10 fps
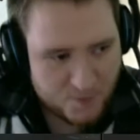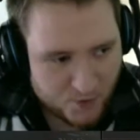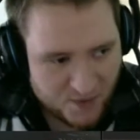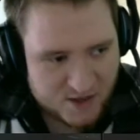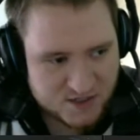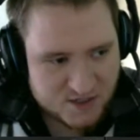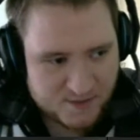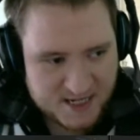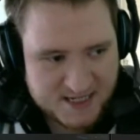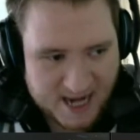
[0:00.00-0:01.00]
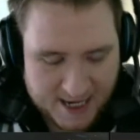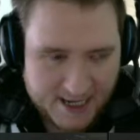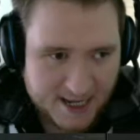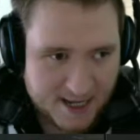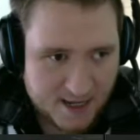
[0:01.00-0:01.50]
that on somebody
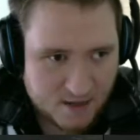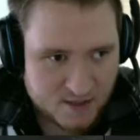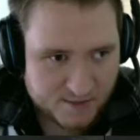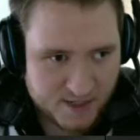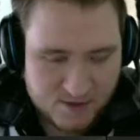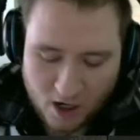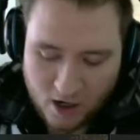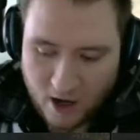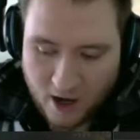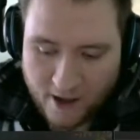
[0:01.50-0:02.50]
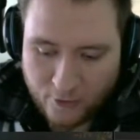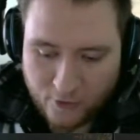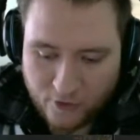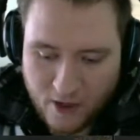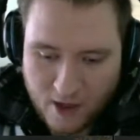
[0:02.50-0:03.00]
tanky, somebody who's got a lot of
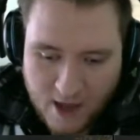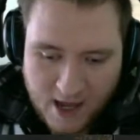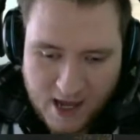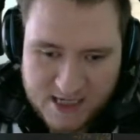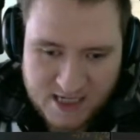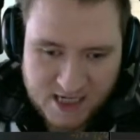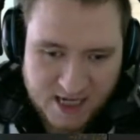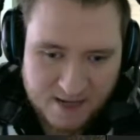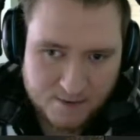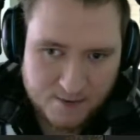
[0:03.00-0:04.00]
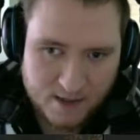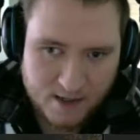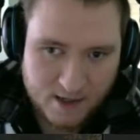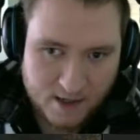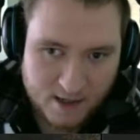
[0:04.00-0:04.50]
health, it's going to keep them,
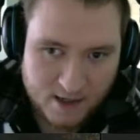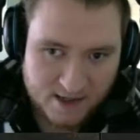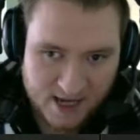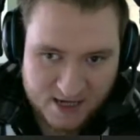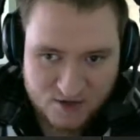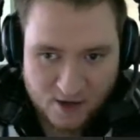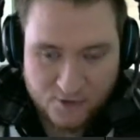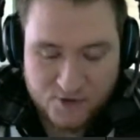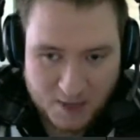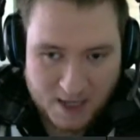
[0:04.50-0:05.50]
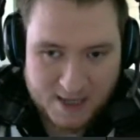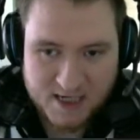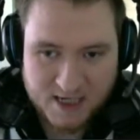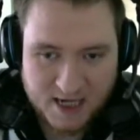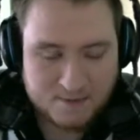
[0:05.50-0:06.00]
the extra health as well is
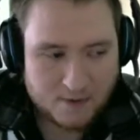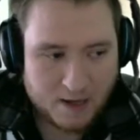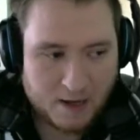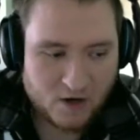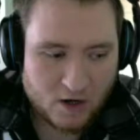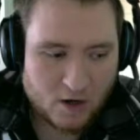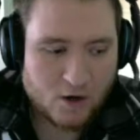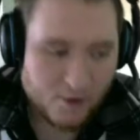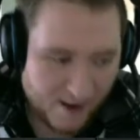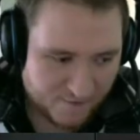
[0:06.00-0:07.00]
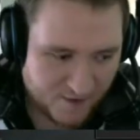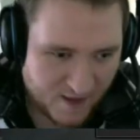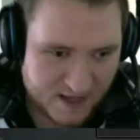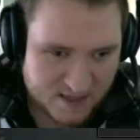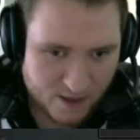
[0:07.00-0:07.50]
going to keep them alive a lot longer after
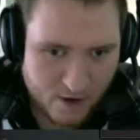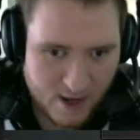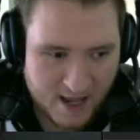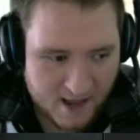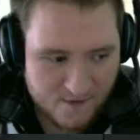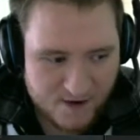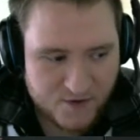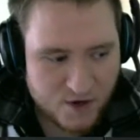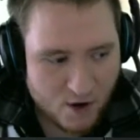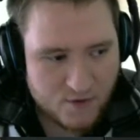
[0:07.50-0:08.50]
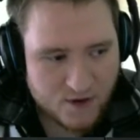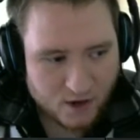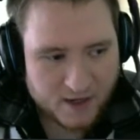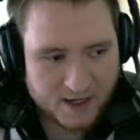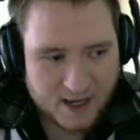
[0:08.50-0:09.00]
that. So even if you know they're not
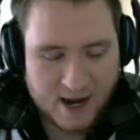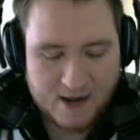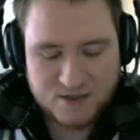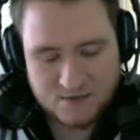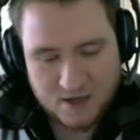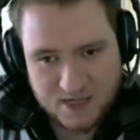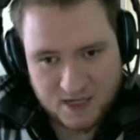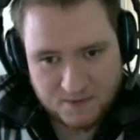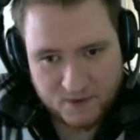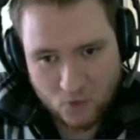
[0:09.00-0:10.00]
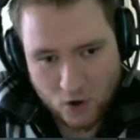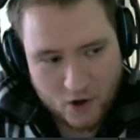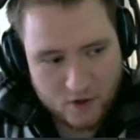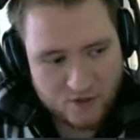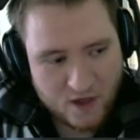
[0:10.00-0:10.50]
going to get out, sometimes it can be
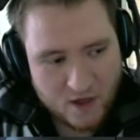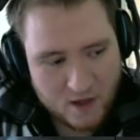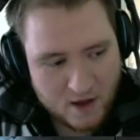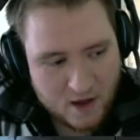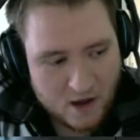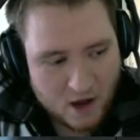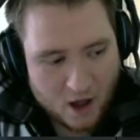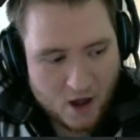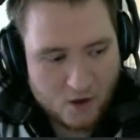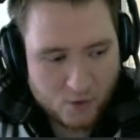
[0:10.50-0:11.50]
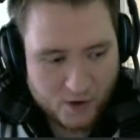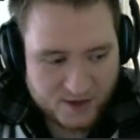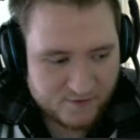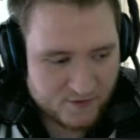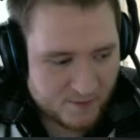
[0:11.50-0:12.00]
worth
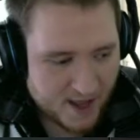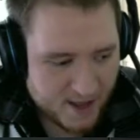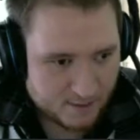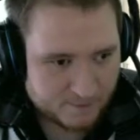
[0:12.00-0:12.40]
giving them the heal.